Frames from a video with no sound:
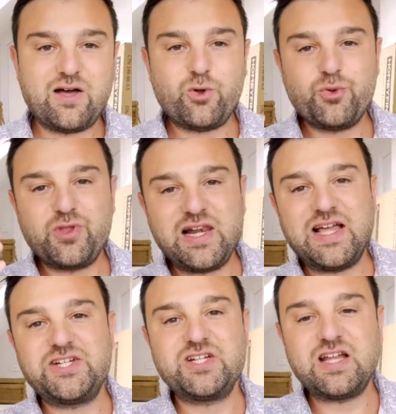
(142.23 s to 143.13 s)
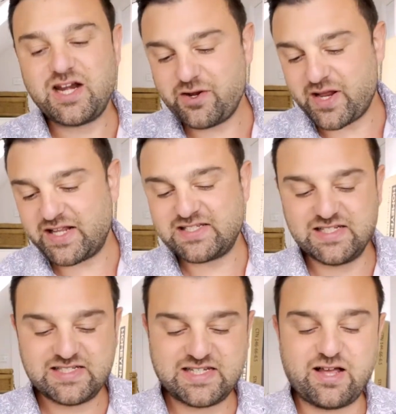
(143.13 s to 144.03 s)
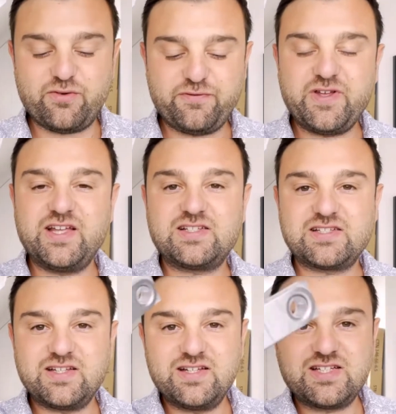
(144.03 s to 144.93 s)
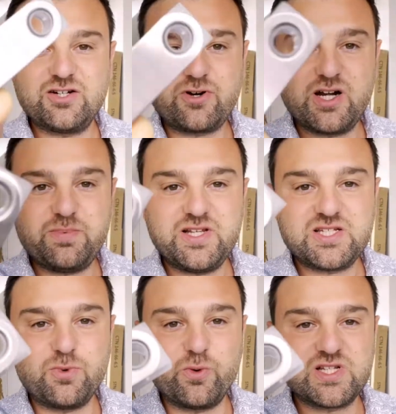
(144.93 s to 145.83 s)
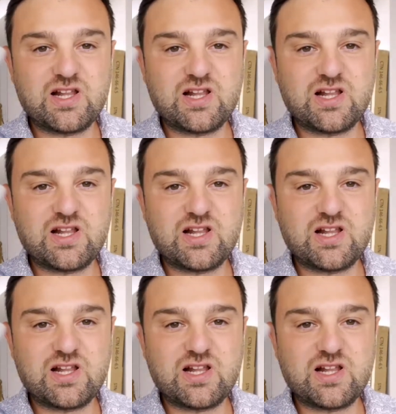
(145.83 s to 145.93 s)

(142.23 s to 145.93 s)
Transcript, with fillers: Now, the Ledger Nano S itself, it's it's incredibly small.